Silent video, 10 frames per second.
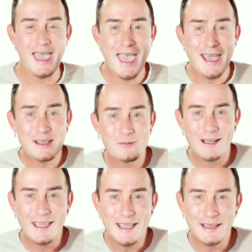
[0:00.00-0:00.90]

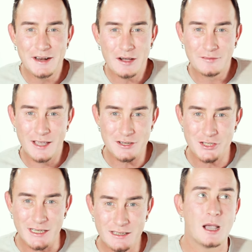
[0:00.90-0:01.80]
Anyway, enough
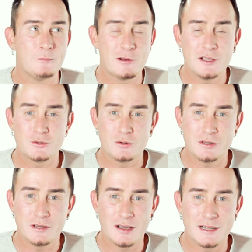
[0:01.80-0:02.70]
gushing. I'm pretty sure
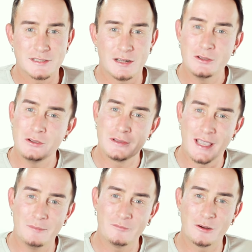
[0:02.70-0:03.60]
you guys know who
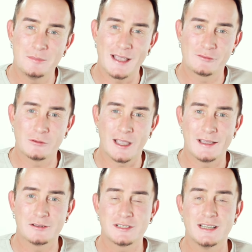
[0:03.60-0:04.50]
Kim from Natural
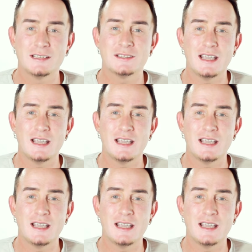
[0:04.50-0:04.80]
Kaos is.